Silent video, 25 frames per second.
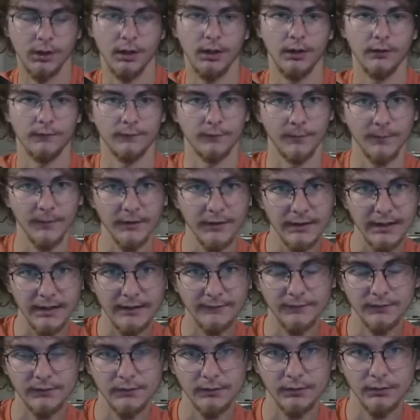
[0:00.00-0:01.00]
from the
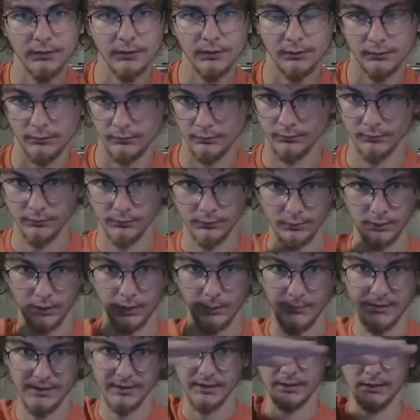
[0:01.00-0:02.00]
left,
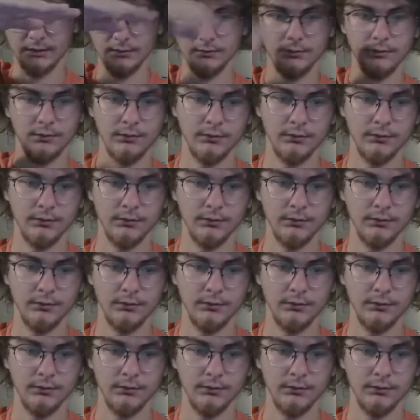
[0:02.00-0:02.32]
coming in